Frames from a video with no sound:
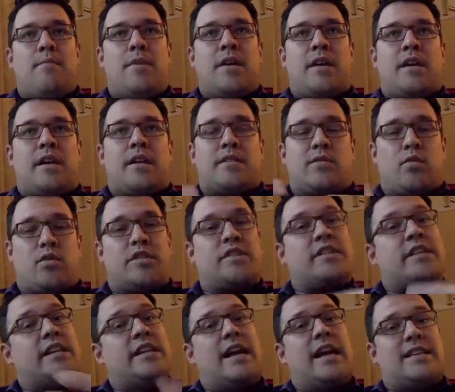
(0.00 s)
because we're
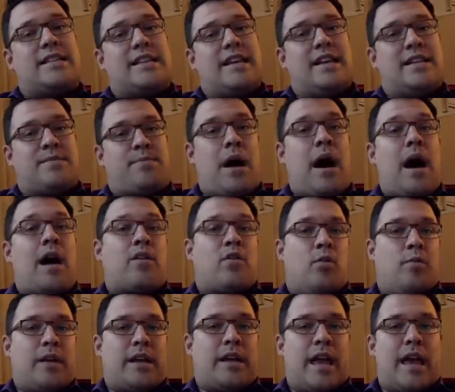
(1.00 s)
seen as
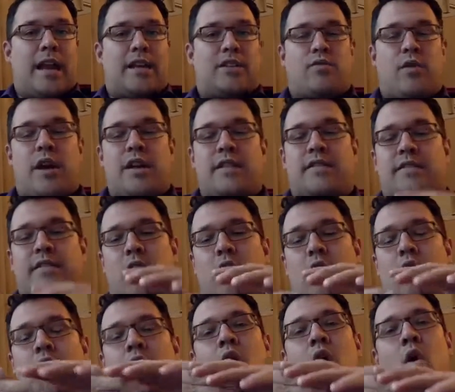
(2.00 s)
pothole mechanics, right?
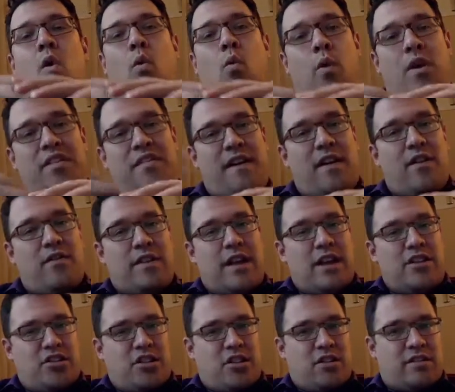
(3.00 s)
So with
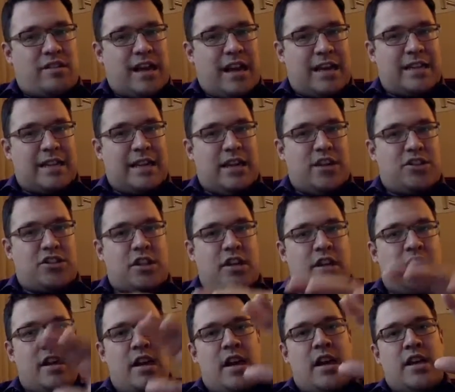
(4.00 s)
foundational
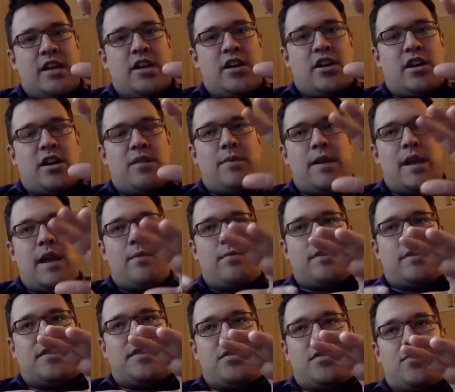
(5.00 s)
technology, you're going to be
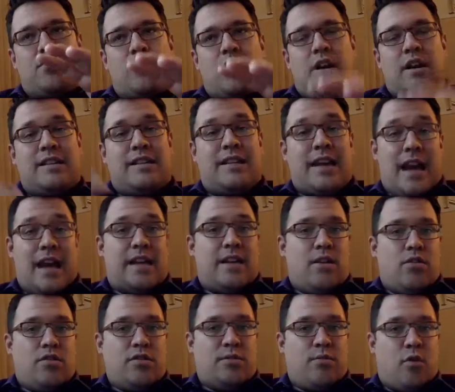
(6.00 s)
to
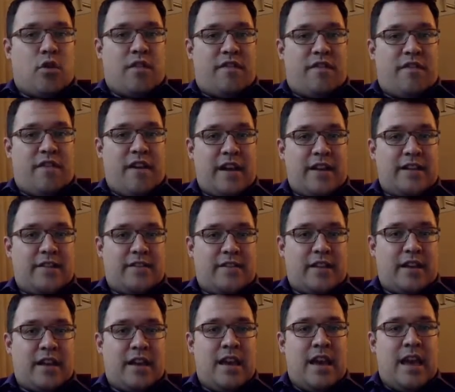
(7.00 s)
diagnose more
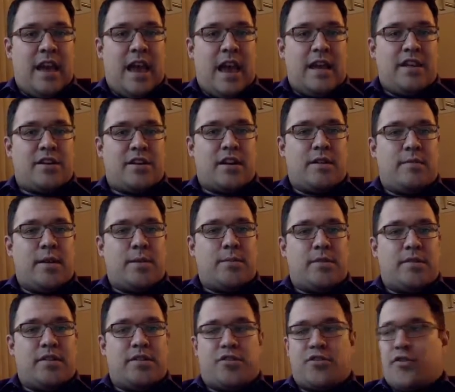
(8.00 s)
effectively, and you're going to be
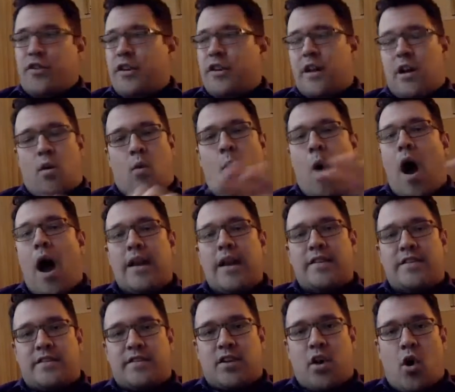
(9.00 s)
able to treat a
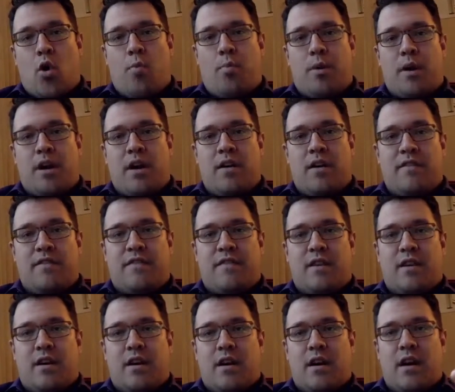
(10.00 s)
wide scope of
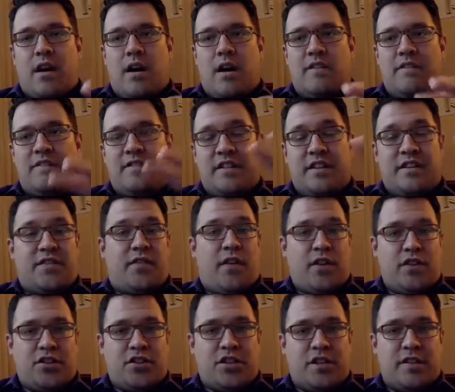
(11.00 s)

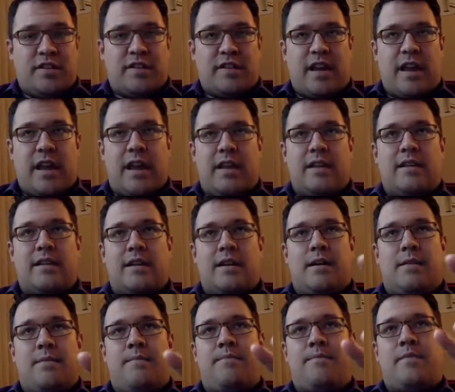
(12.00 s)
dysfunctions and
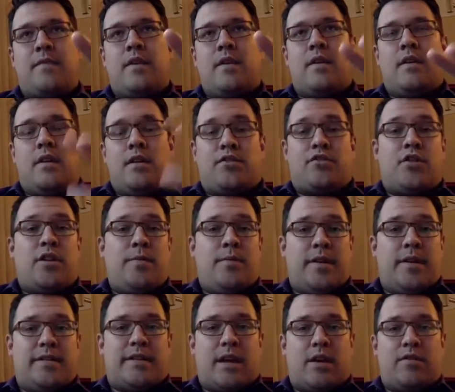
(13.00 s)

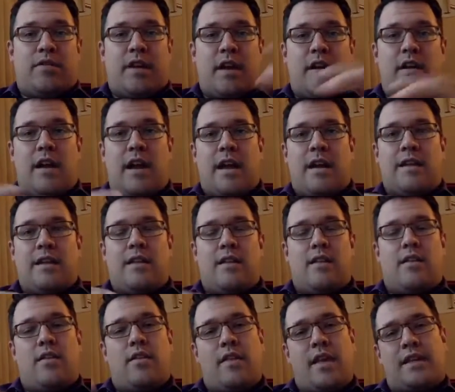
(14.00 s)
treatments out there,
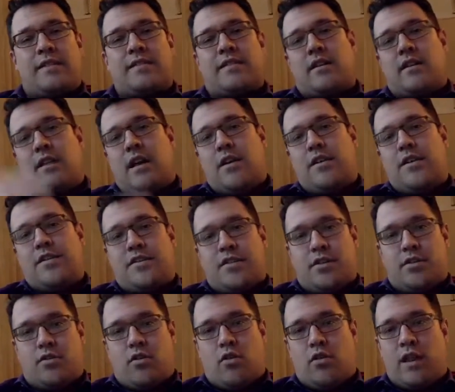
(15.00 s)
and that's going to allow you
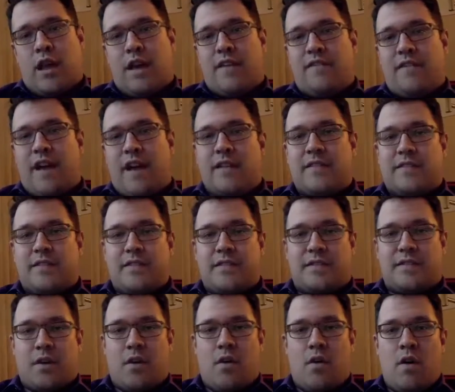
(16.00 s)
to grow a lot faster.
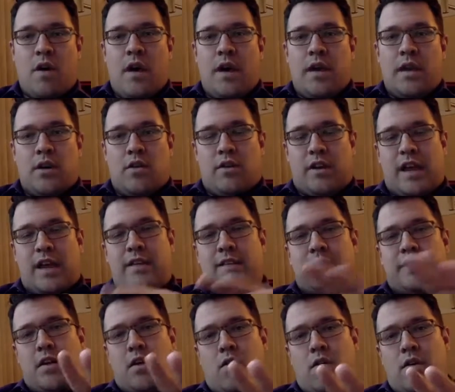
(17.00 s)
So
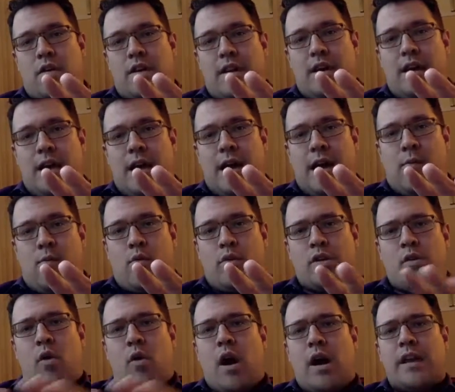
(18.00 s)

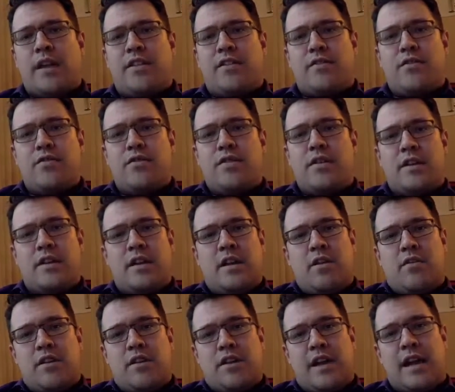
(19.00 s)
when you're walking through
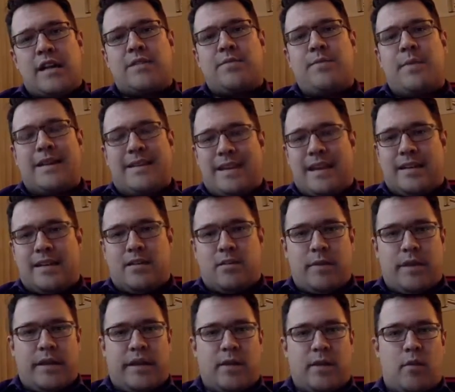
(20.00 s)
your next big dental
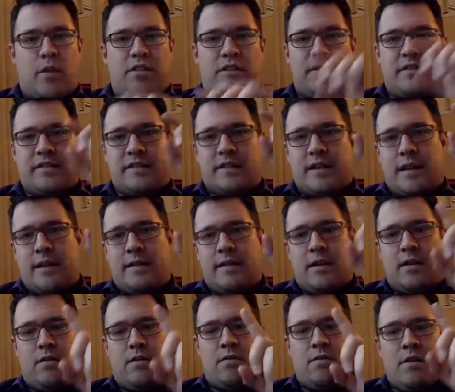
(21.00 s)
meeting, whether it's
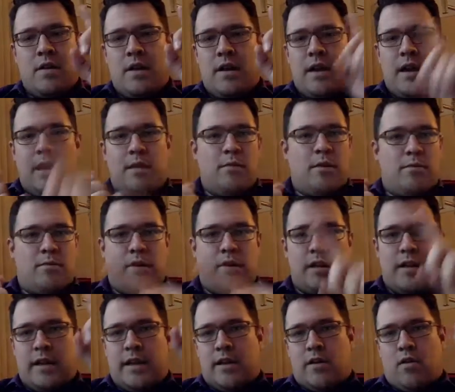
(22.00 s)
Hinman
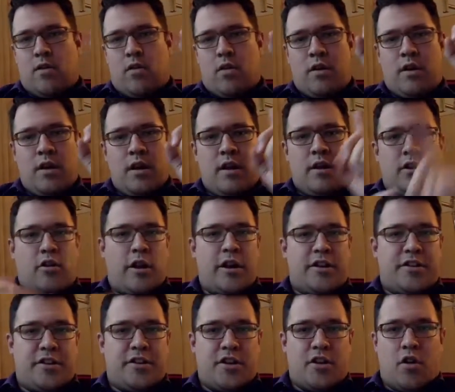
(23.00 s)
meeting or
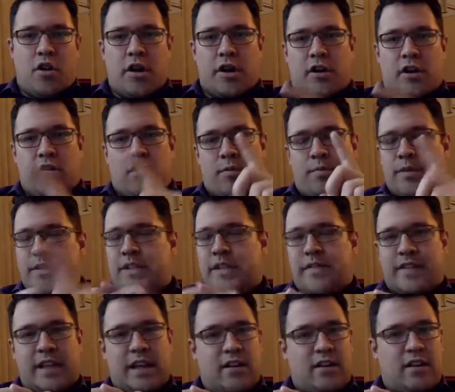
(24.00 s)
Greater New York or
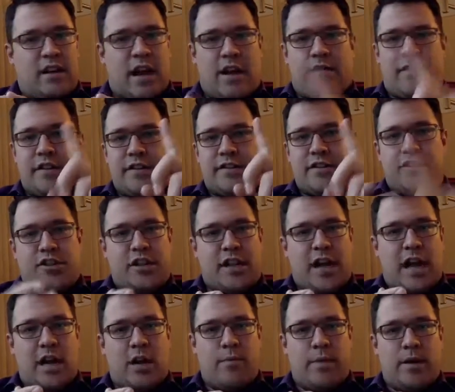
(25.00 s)
Pacific Dental Conference or
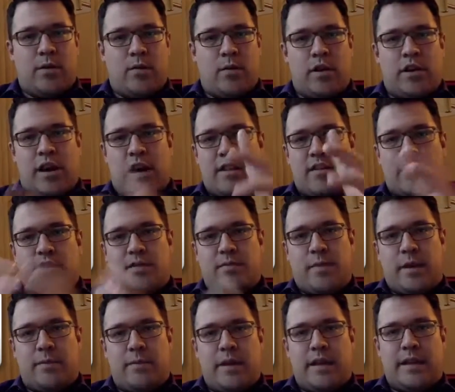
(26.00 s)
Chicago Midwinter, any of those
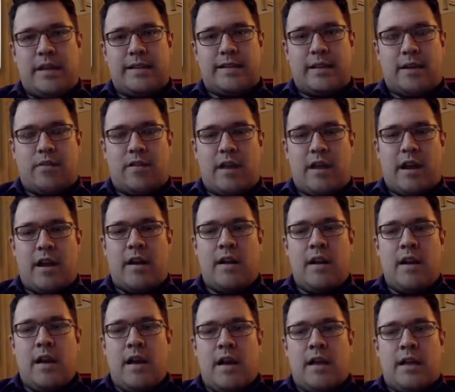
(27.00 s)
big meetings out there,
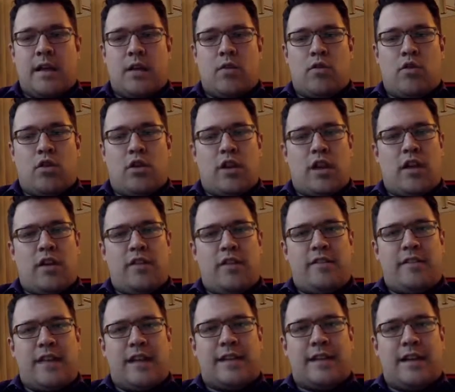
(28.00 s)
look at all
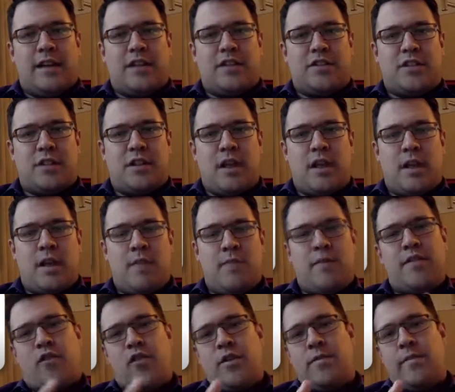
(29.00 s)
the technology, and
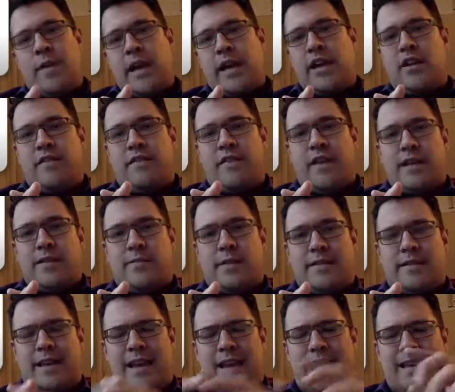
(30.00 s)
before you make your
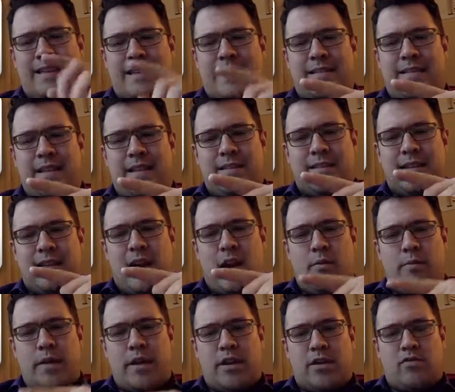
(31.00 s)
investment, say, is this going to
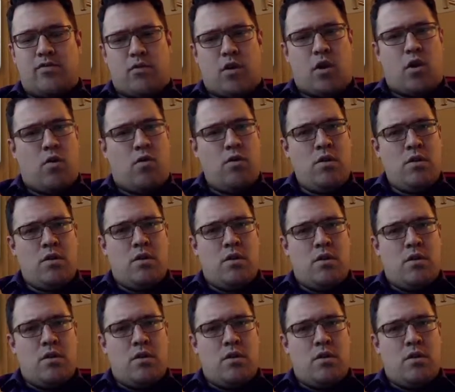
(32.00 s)
help me grow,